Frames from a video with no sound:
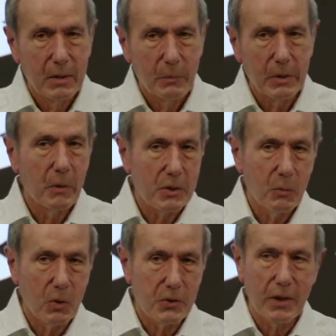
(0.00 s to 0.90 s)
Be much
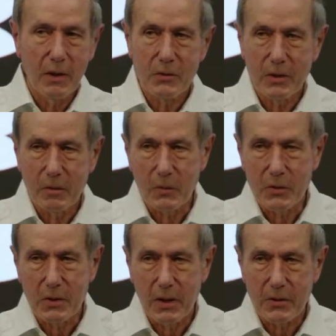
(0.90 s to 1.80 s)
more challenging for
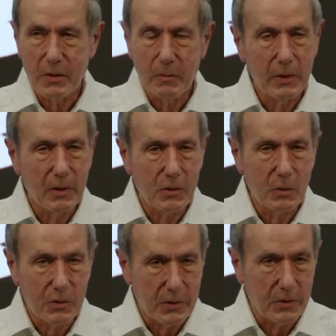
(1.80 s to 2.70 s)
Sashi because we're
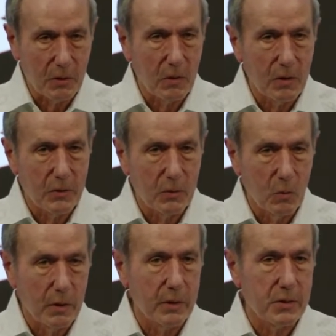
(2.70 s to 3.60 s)
such a larger
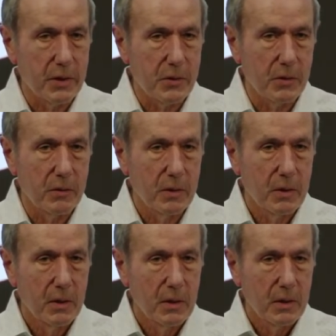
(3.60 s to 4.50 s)
organization
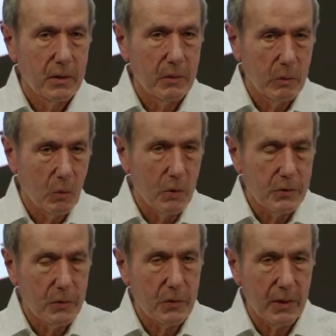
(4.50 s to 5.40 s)
than we were in
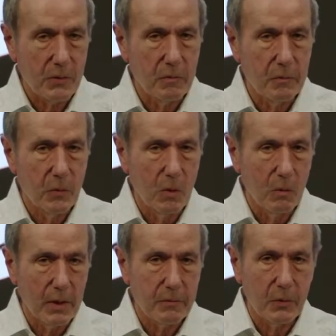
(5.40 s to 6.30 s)
2004
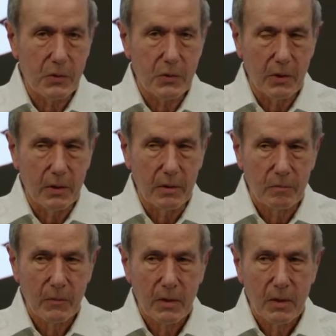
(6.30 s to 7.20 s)
when I first started.
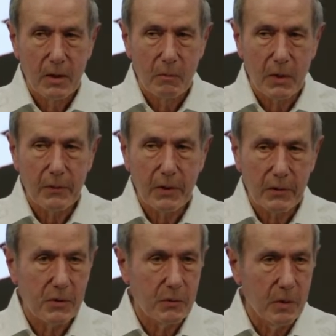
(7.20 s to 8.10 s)
But I think
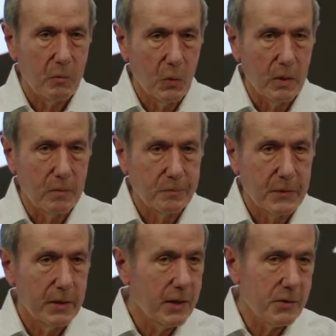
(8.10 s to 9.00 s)
that's very important.
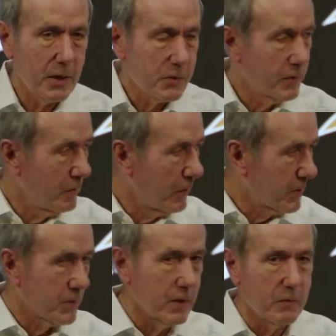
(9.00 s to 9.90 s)
And that's actually the
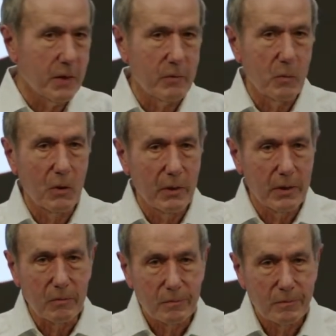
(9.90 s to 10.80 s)
advice Steve gave him already.